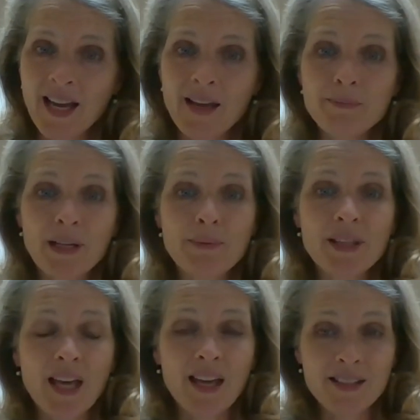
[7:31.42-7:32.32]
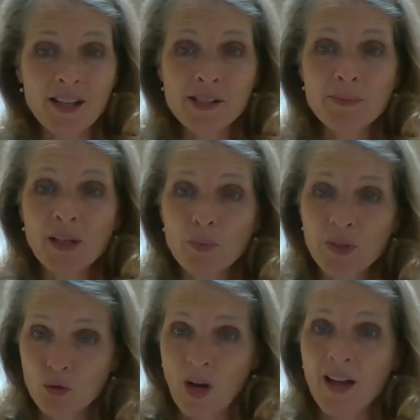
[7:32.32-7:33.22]
And maybe that does mean we
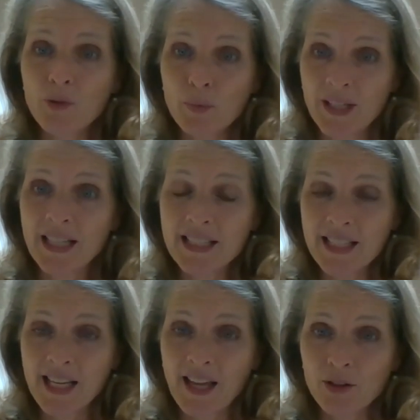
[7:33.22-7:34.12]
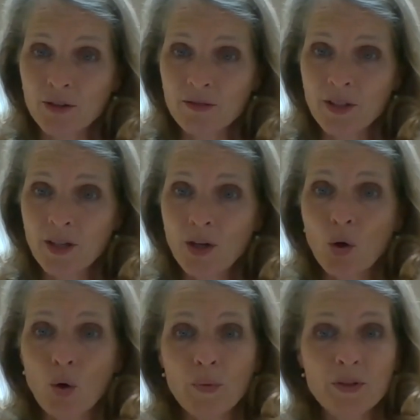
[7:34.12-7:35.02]
drive when we get together,
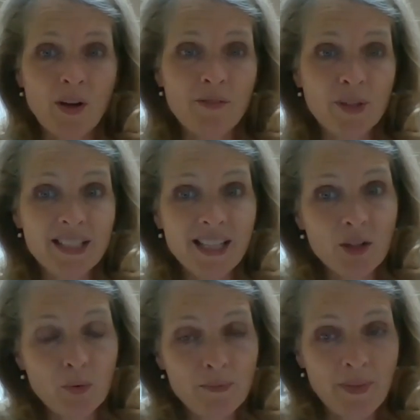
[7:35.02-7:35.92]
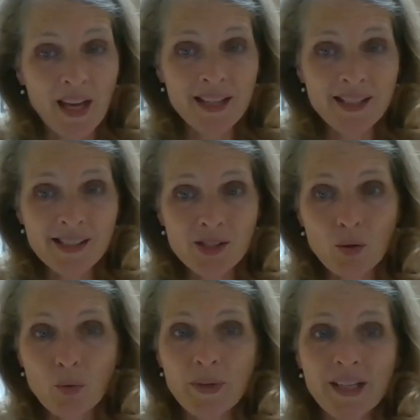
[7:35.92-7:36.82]
or we drive when we get together with masks,
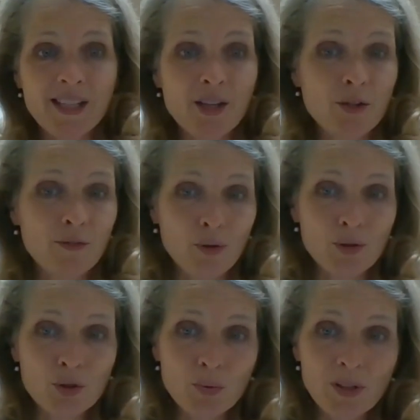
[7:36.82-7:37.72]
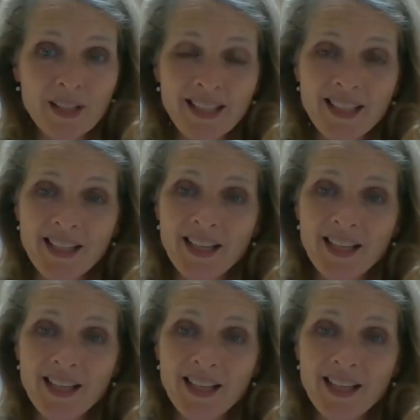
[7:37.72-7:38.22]
or we get together virtually.